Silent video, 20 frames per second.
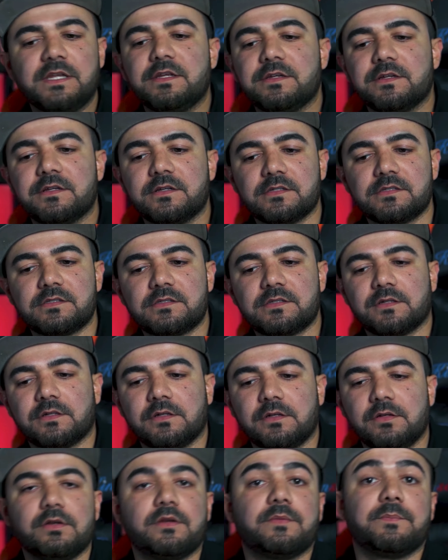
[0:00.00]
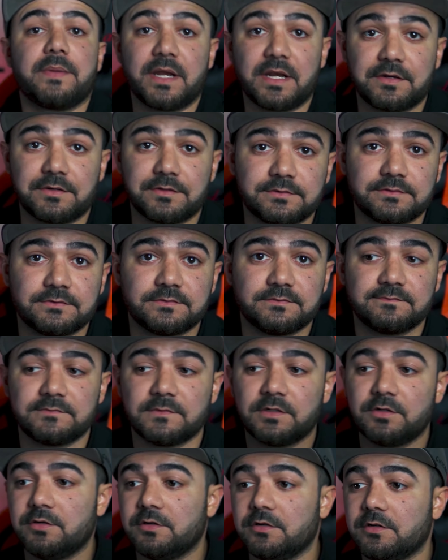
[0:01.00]
old videos. You're gonna see me talking really
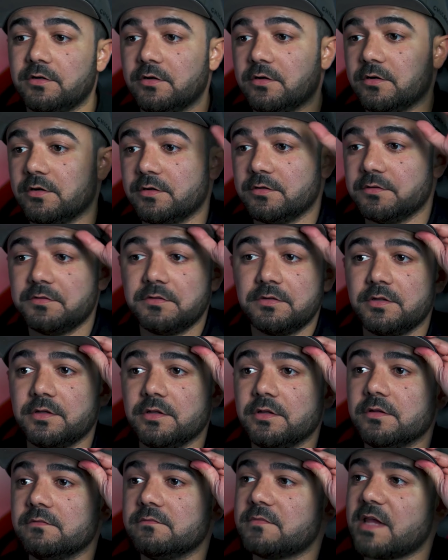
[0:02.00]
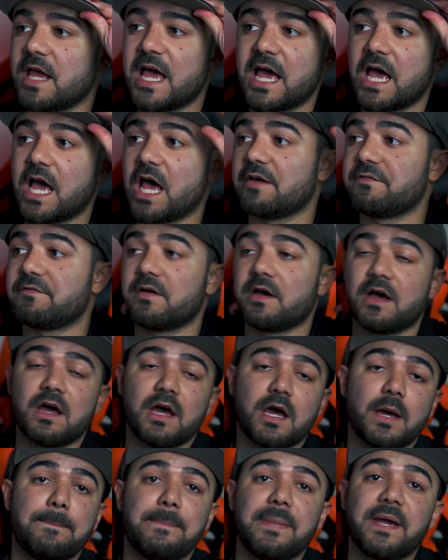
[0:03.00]
slow, really trying to
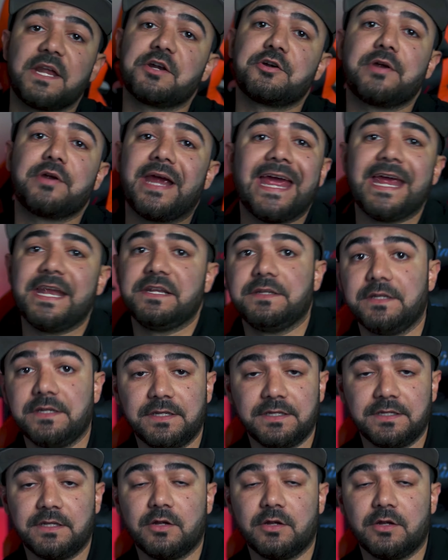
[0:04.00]
figure out what I'm gonna say